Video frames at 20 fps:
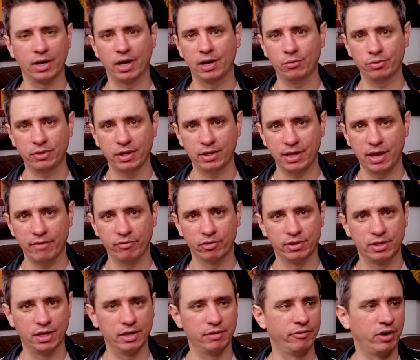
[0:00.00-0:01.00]
I don't think they ever
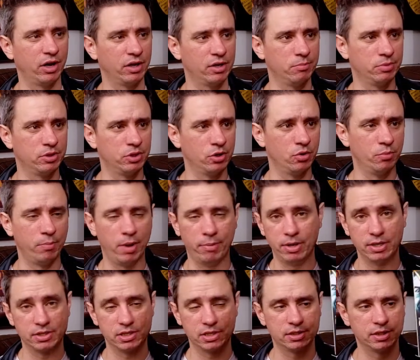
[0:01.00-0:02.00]
did a Volume 2.
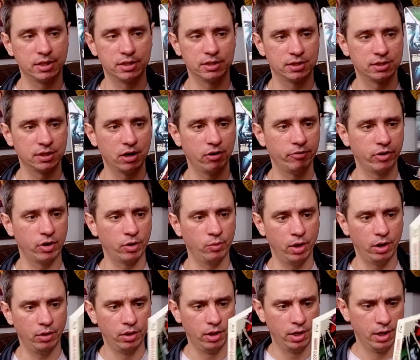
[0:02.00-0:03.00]
Maybe it just didn't sell very
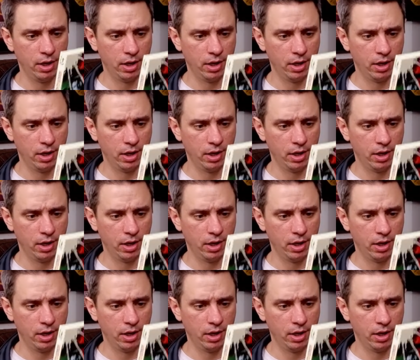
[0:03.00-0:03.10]
well.